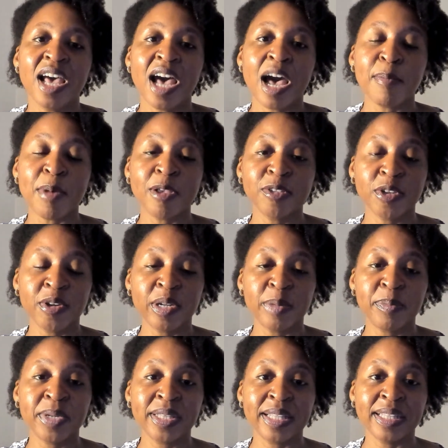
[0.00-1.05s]
I'm also going to
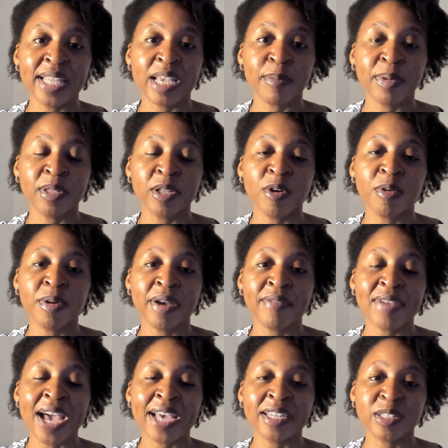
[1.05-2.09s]
put the link below of
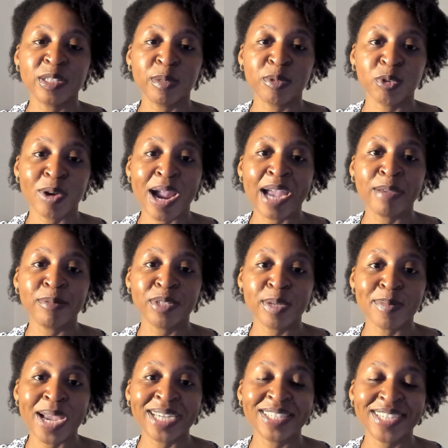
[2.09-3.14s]
how to subscribe to
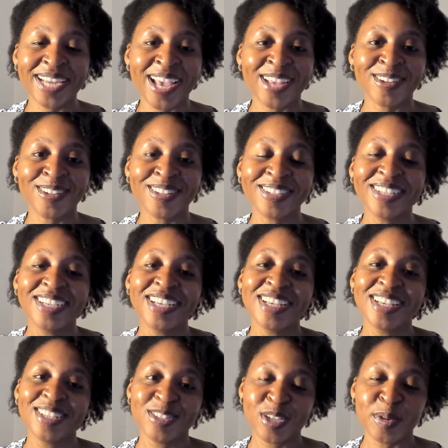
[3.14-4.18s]
my channel.
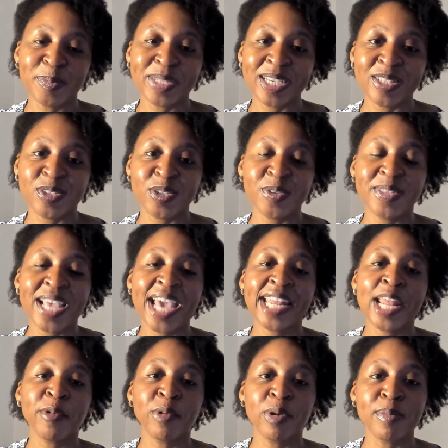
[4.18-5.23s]
So please do
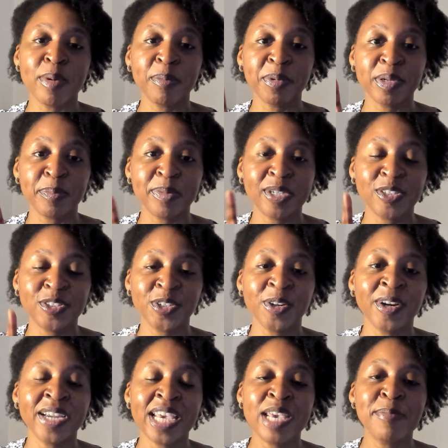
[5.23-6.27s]
that. And remember to put
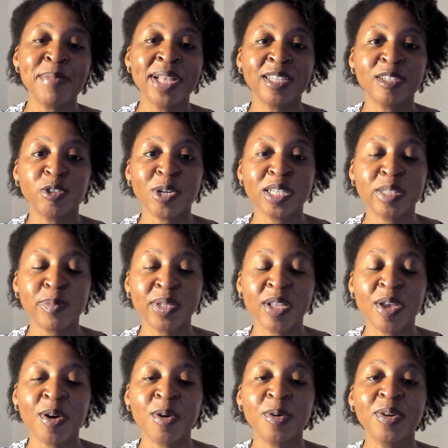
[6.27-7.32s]
your email address
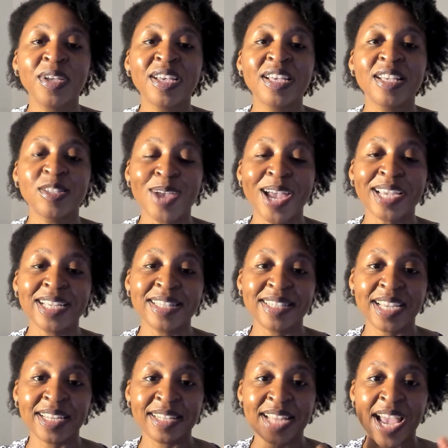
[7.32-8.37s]
below so I can
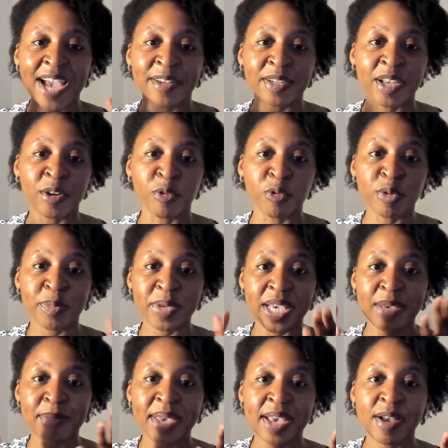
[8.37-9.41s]
send out a group
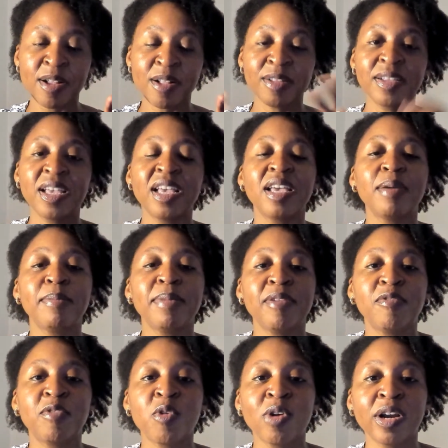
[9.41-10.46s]
email
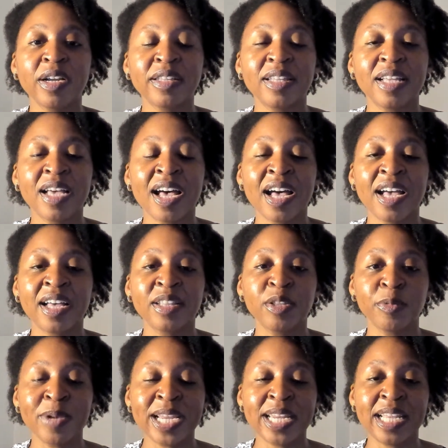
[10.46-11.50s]
before
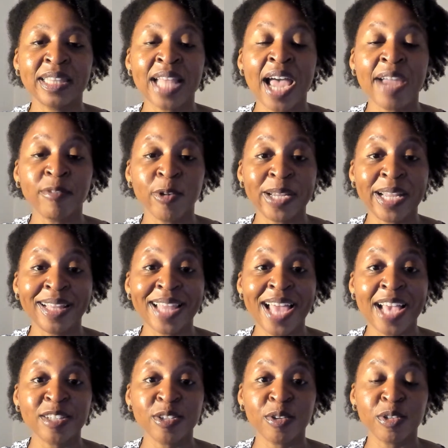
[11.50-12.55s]
the live reading
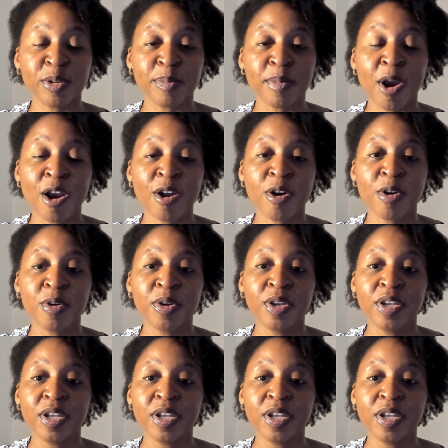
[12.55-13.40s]
class on tomorrow,